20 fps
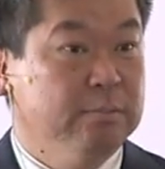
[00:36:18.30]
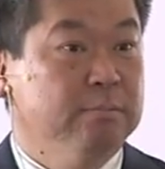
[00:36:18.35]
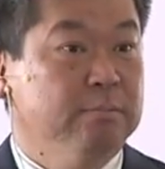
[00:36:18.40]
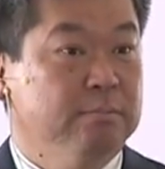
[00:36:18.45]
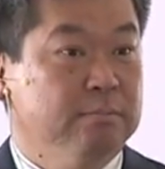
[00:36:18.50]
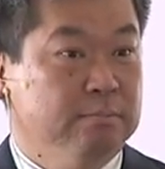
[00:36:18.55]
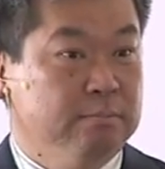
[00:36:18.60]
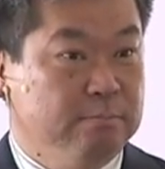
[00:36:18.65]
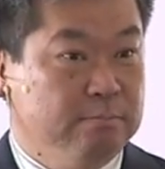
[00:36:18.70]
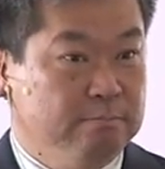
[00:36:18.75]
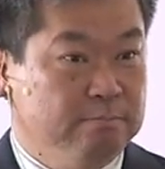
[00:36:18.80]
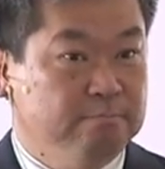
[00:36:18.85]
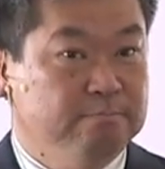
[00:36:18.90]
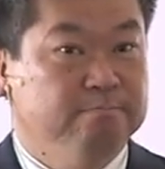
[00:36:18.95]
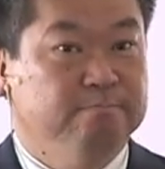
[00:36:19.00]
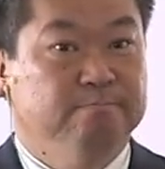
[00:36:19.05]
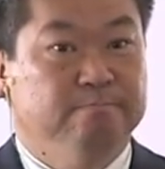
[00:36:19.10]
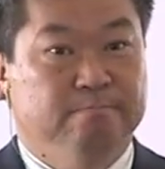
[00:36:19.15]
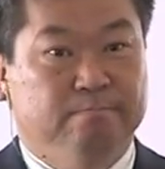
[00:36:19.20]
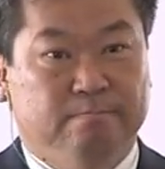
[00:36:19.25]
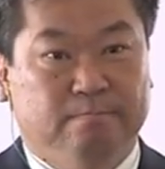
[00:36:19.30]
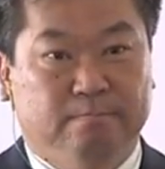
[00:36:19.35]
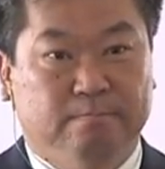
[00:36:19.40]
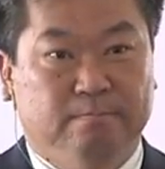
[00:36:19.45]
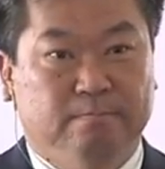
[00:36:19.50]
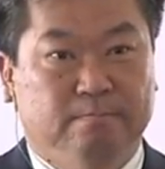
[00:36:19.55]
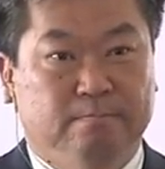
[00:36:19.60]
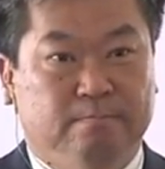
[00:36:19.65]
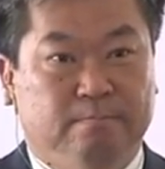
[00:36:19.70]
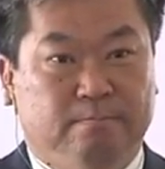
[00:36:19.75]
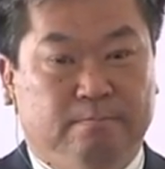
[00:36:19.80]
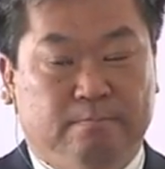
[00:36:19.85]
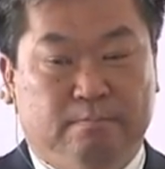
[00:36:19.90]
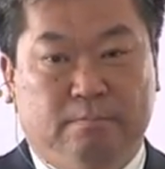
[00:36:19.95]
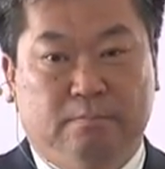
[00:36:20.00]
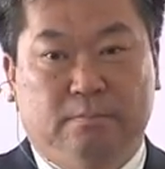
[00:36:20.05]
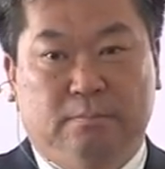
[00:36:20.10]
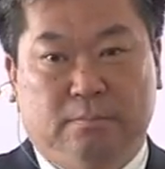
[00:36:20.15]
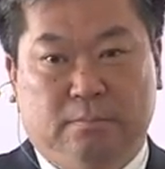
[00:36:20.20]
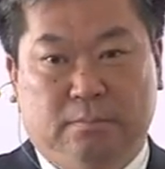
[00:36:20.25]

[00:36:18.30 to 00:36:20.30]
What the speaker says: [no speech]